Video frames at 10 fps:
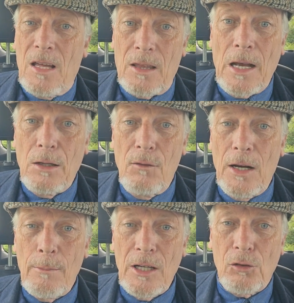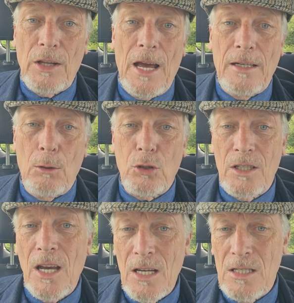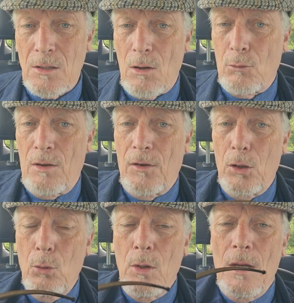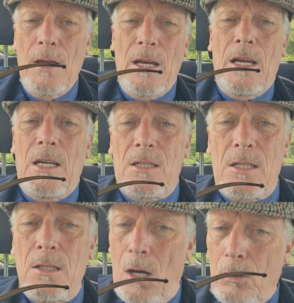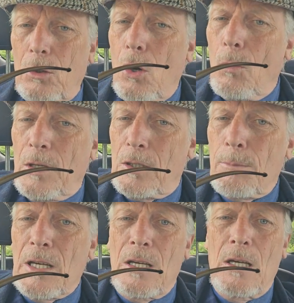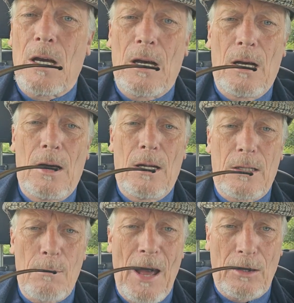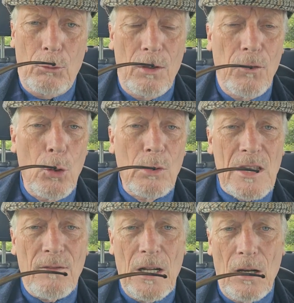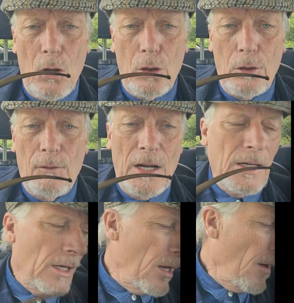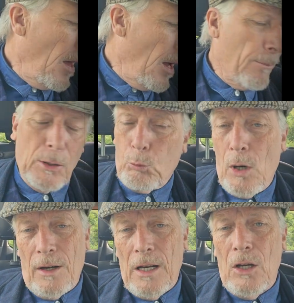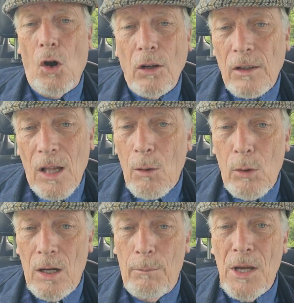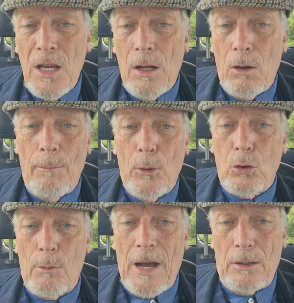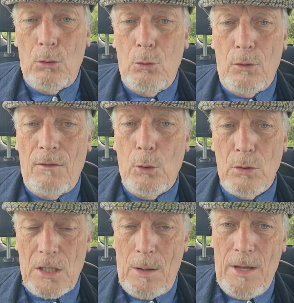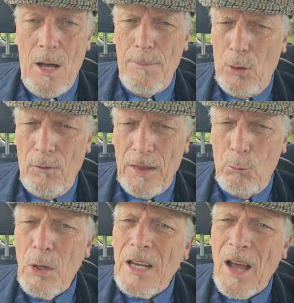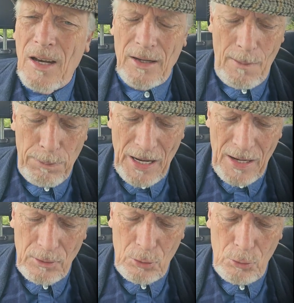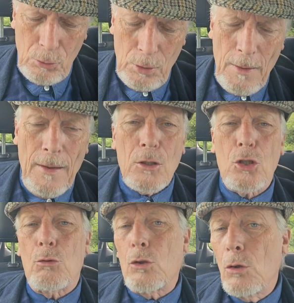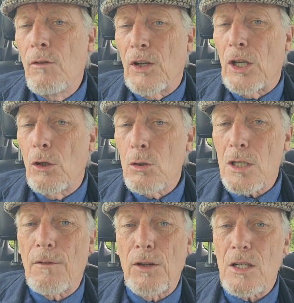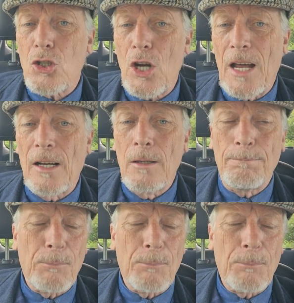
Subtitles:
Thank you very much for that. Now today's review is not going to be a tobacco review, as I've done a lot of lately, but worry not, there will be a lot more tobacco reviews coming up, and over the weekend I plan to shoot 2 videos for this channel.